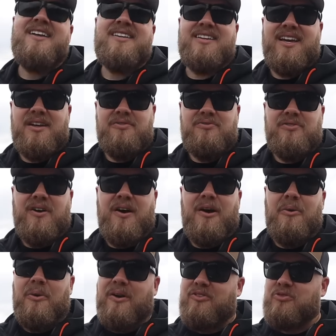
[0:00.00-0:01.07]
late
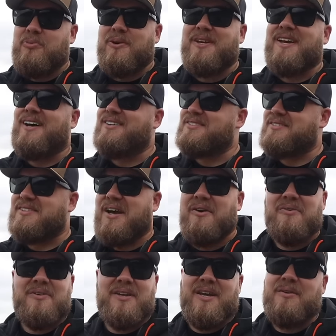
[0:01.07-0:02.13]
fall while everybody else is
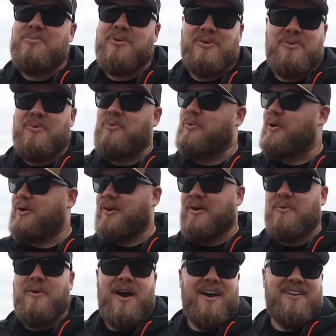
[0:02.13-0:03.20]
out deep
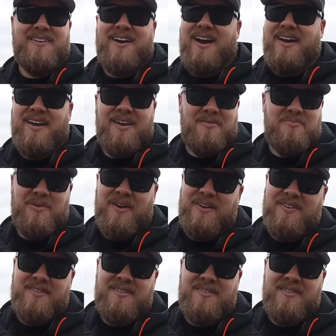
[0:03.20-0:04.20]
wondering why they're not getting bit.